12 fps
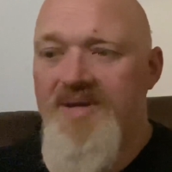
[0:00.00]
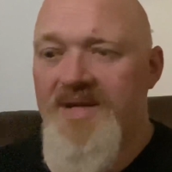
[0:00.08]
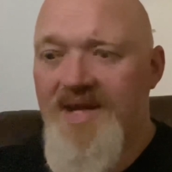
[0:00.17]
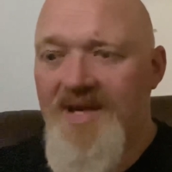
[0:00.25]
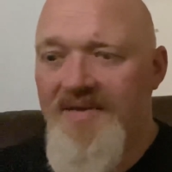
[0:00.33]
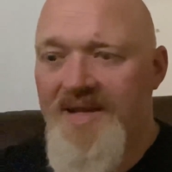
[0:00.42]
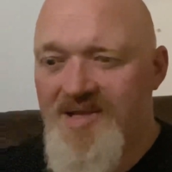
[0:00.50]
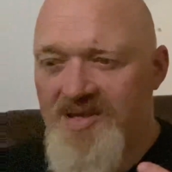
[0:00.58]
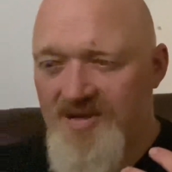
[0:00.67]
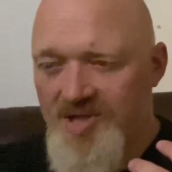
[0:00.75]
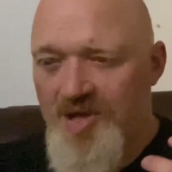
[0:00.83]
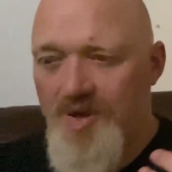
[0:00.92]
But again, that's
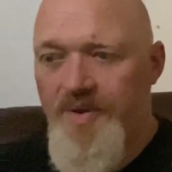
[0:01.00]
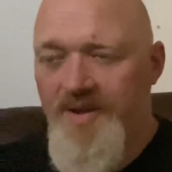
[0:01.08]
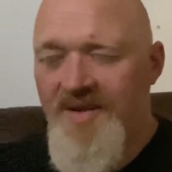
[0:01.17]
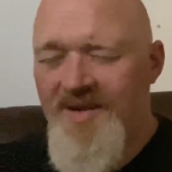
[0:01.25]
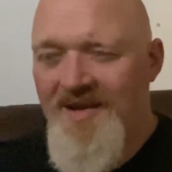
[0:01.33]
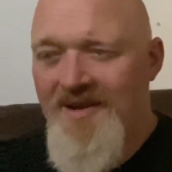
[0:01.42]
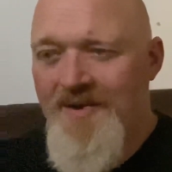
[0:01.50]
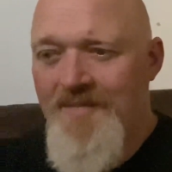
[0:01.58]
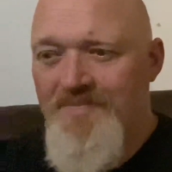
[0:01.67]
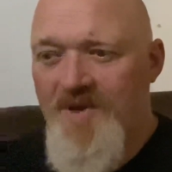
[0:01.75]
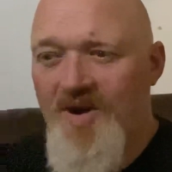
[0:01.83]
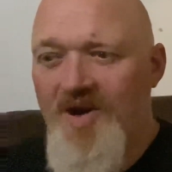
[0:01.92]
her showing
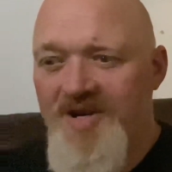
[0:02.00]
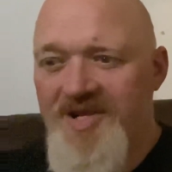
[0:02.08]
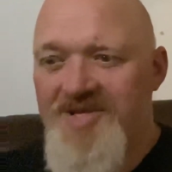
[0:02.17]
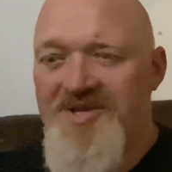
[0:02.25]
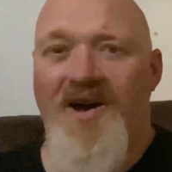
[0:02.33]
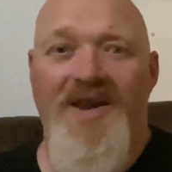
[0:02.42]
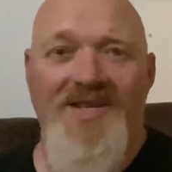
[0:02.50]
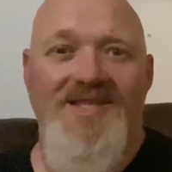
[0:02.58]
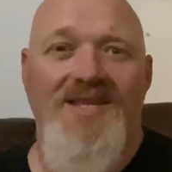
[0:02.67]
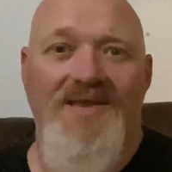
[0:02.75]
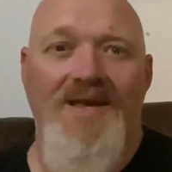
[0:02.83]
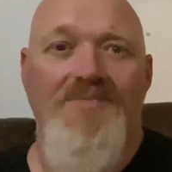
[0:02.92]
her desire to
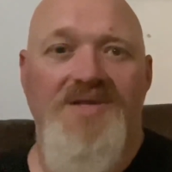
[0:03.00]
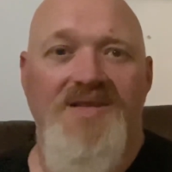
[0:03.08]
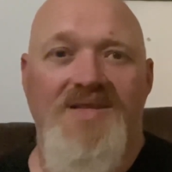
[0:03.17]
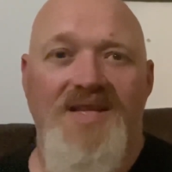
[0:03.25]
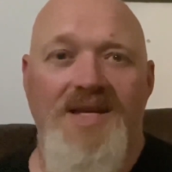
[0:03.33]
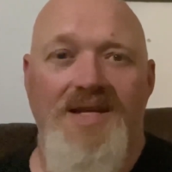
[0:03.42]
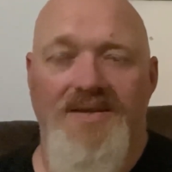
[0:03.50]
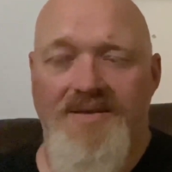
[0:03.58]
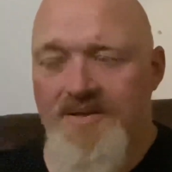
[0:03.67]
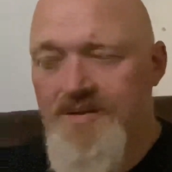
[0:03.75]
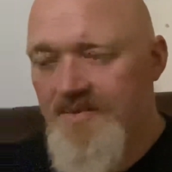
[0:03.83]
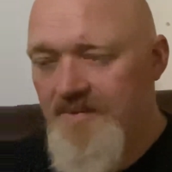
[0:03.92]
see them succeed
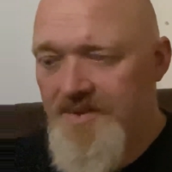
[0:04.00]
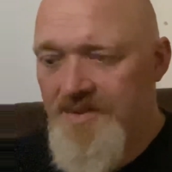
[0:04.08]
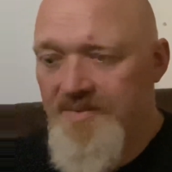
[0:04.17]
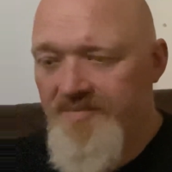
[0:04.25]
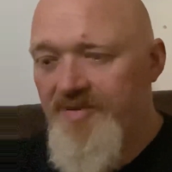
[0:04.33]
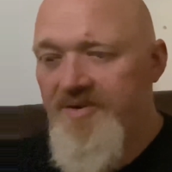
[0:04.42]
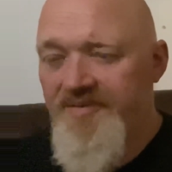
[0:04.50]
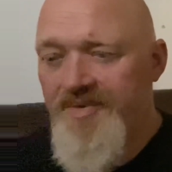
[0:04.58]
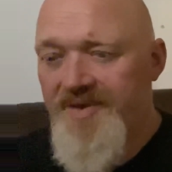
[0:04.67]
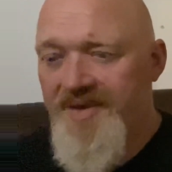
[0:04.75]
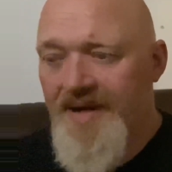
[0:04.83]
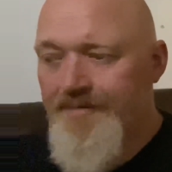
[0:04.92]
and to improve
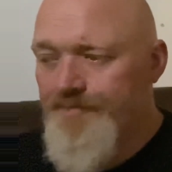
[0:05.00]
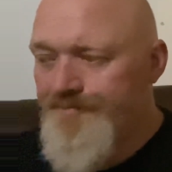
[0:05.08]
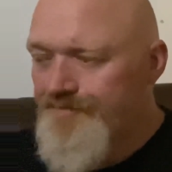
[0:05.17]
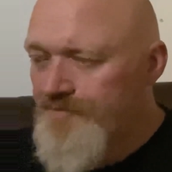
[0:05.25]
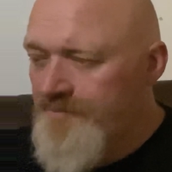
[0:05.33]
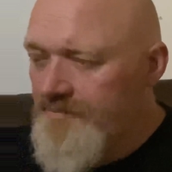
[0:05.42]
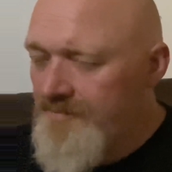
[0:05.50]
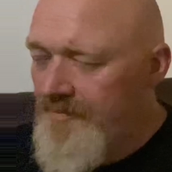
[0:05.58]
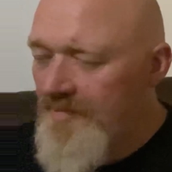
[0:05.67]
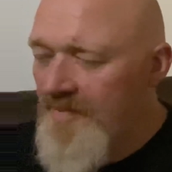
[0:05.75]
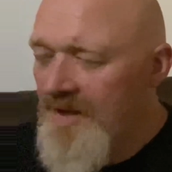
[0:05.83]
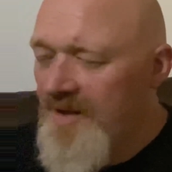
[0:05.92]
with that.
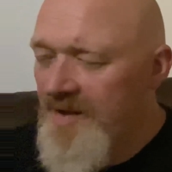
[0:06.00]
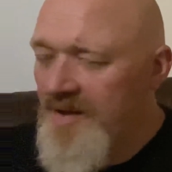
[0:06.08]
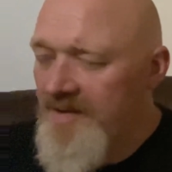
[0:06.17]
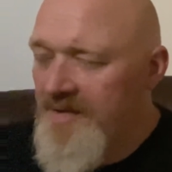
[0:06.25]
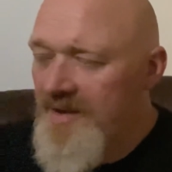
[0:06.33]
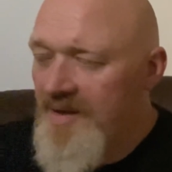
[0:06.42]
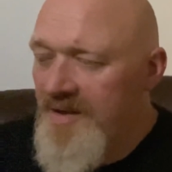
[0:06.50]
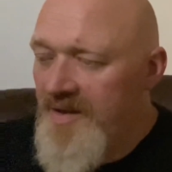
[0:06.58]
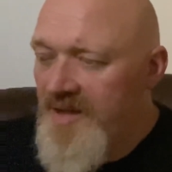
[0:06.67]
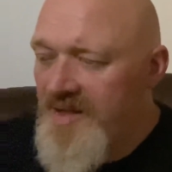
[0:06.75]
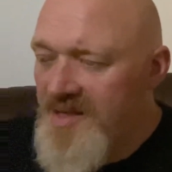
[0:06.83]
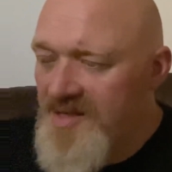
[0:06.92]
And
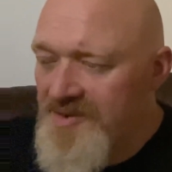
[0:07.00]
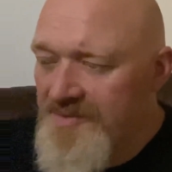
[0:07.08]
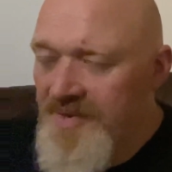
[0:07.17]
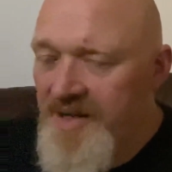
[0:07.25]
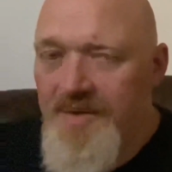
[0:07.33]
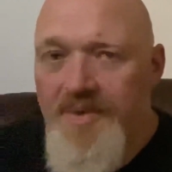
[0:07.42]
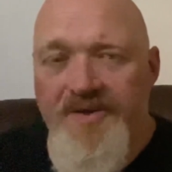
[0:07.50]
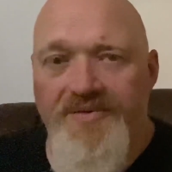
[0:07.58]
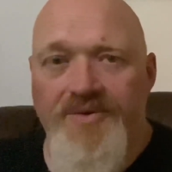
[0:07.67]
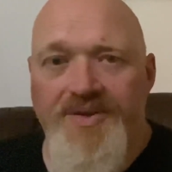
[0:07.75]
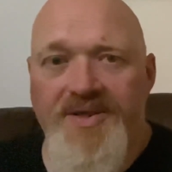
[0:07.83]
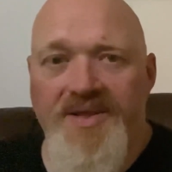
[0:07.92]
it's a really
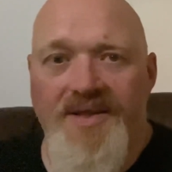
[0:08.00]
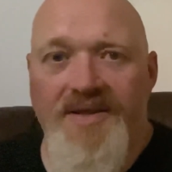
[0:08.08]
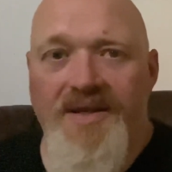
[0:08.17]
wonderful thing.